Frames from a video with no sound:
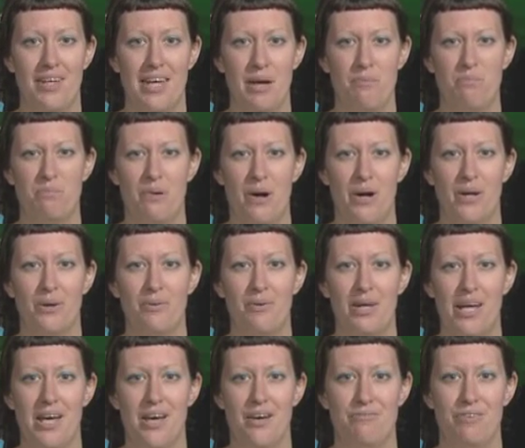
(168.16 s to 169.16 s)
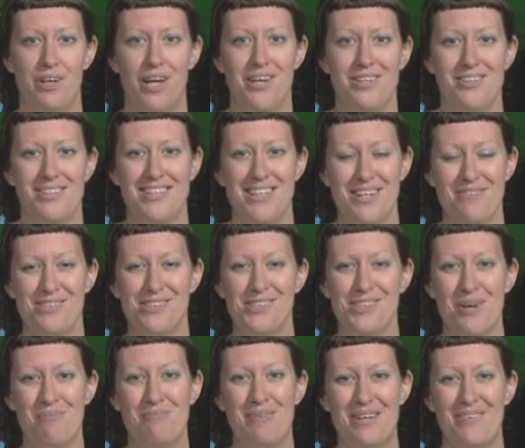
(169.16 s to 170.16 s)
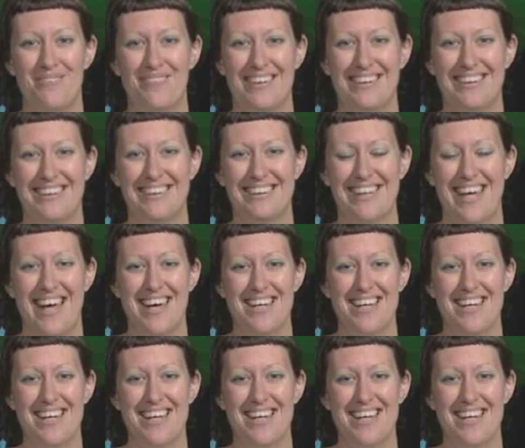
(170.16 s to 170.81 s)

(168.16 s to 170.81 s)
it broke when I overloaded it with shopping once,